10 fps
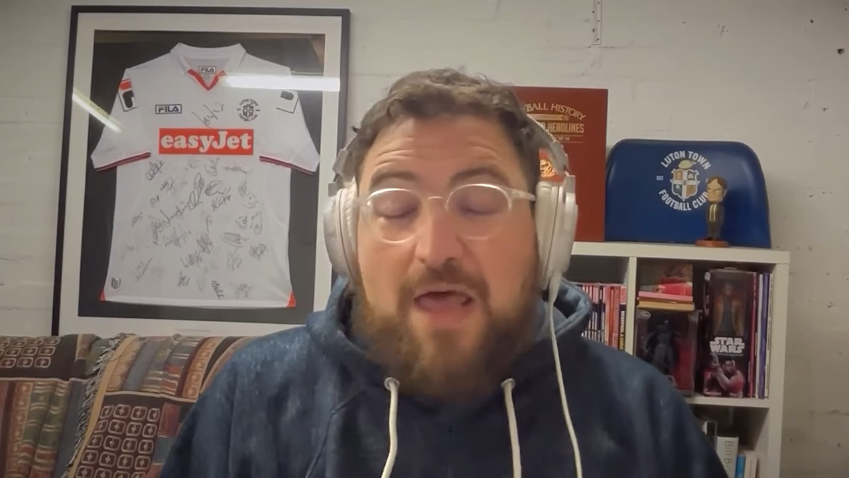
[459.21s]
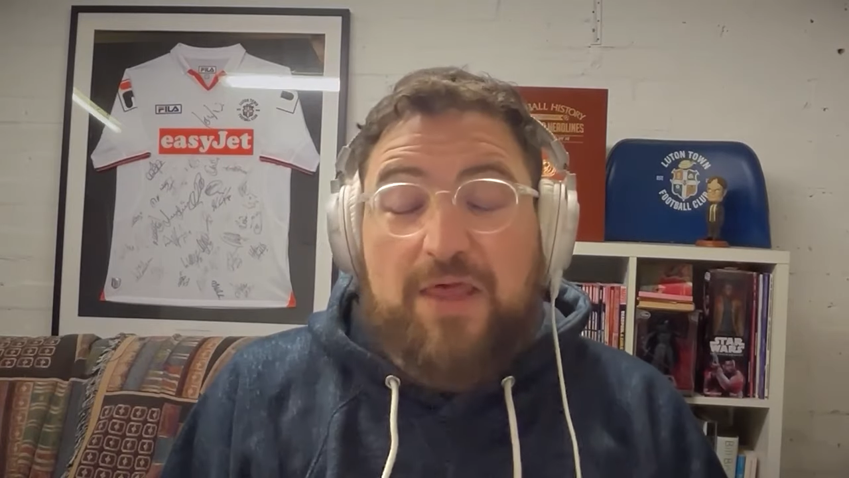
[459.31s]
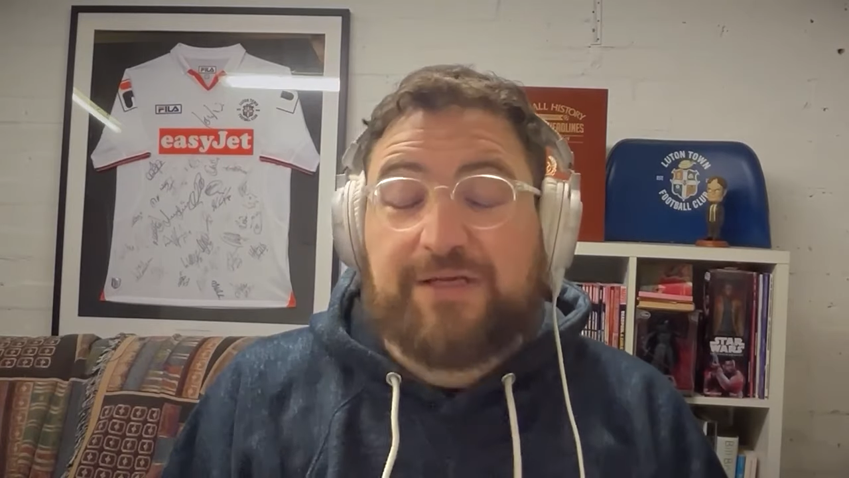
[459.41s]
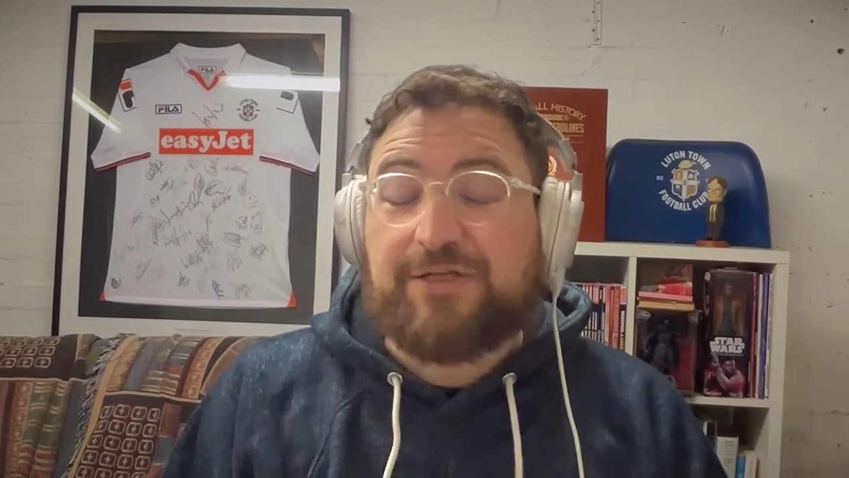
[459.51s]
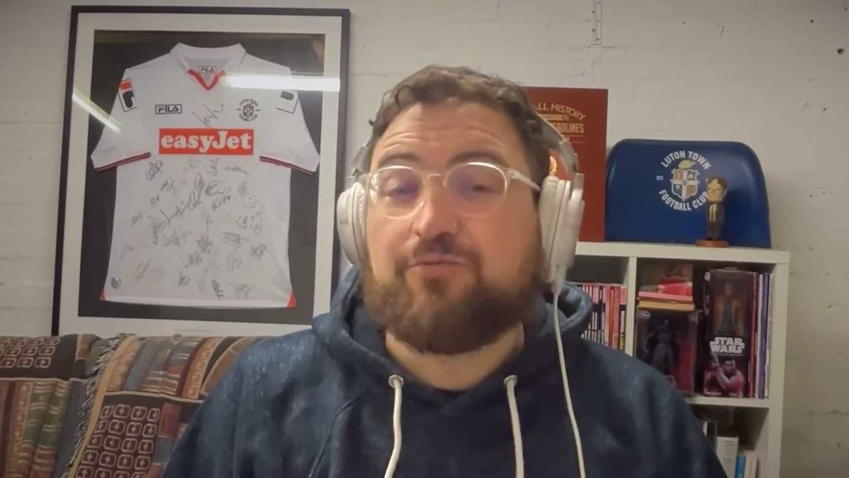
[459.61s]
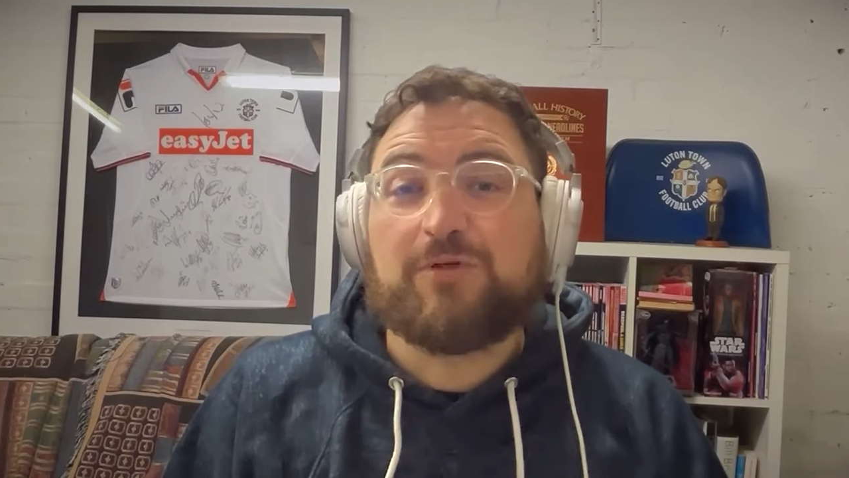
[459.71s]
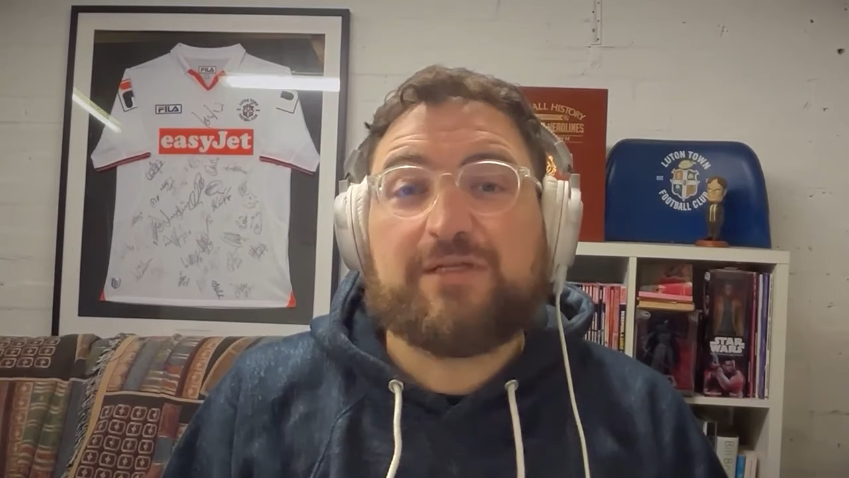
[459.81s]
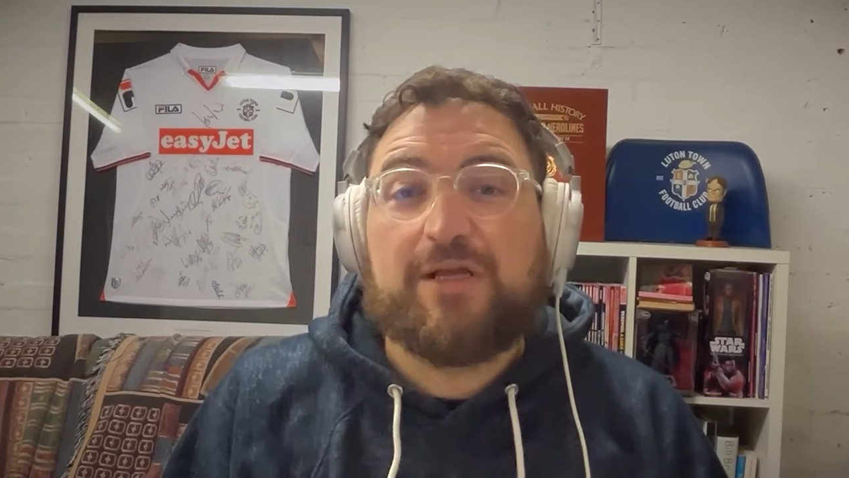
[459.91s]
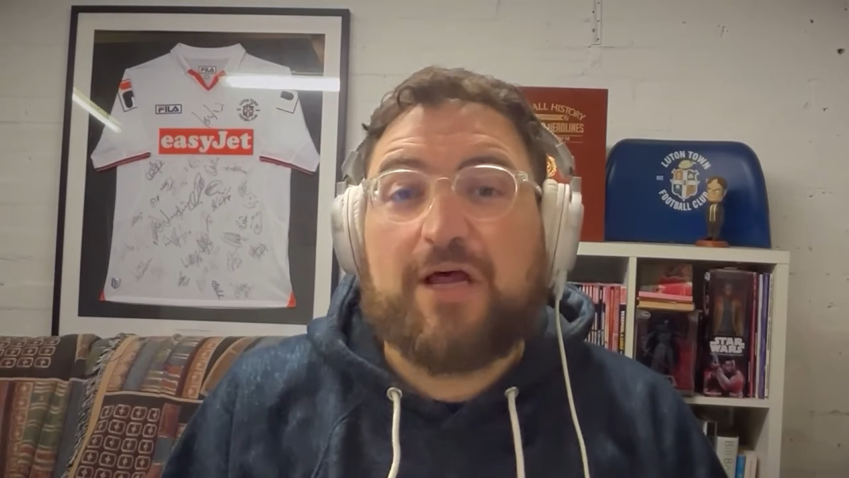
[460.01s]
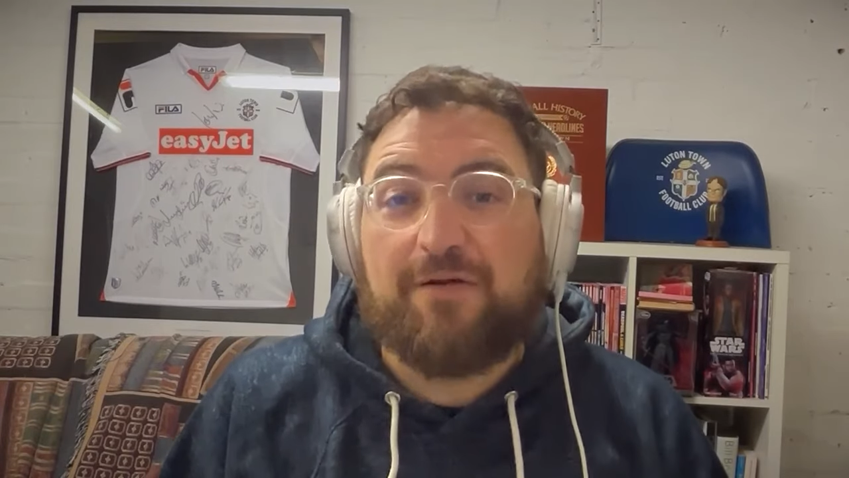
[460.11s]
There just was
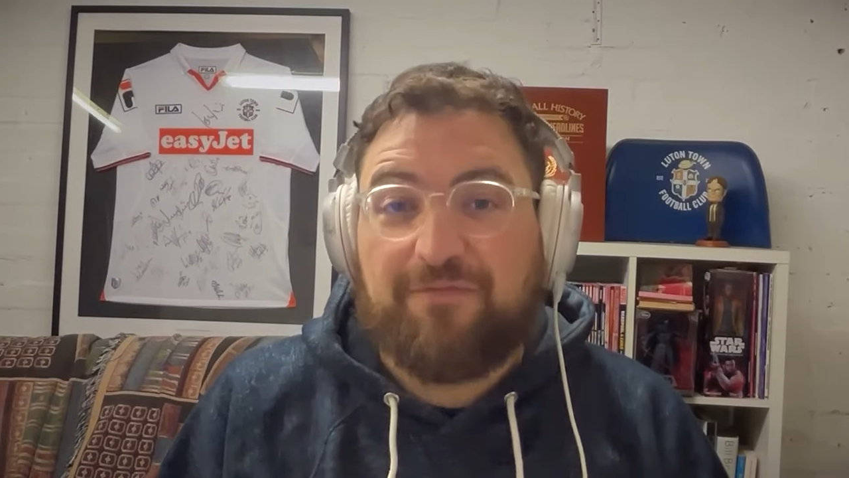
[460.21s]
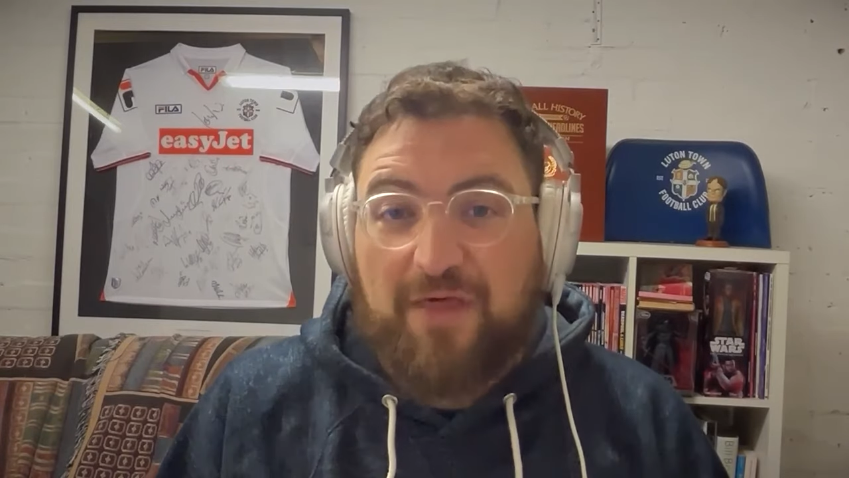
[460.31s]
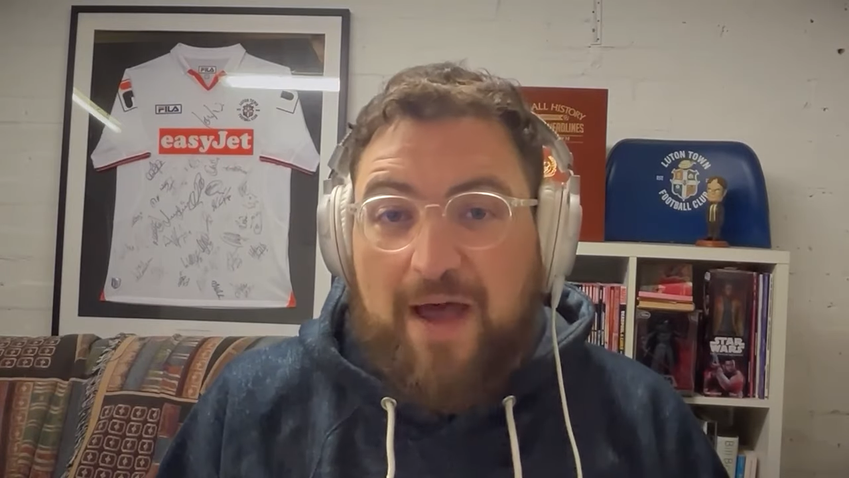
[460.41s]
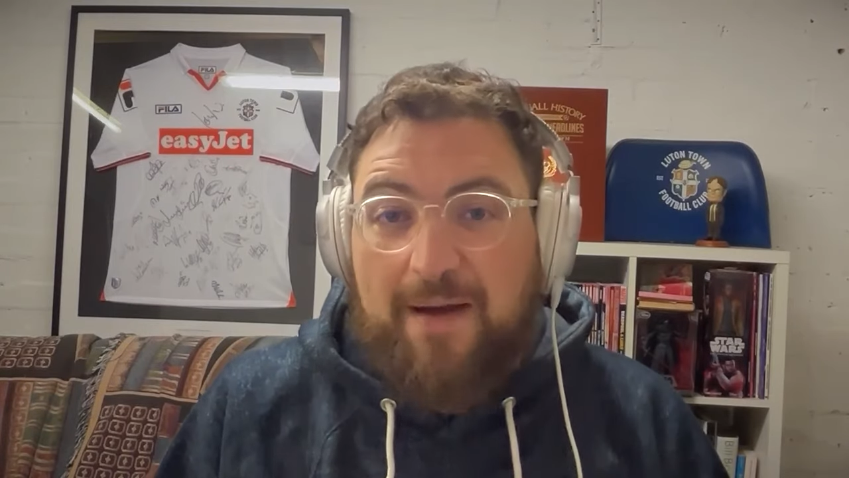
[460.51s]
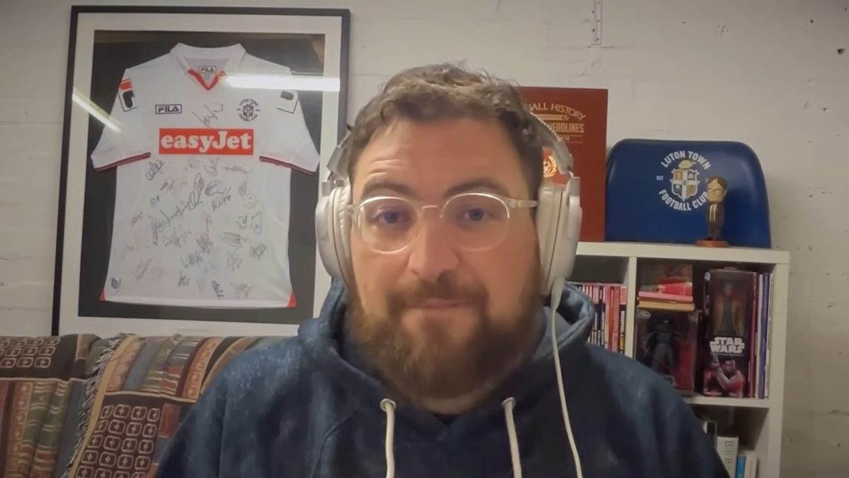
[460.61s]
none of that.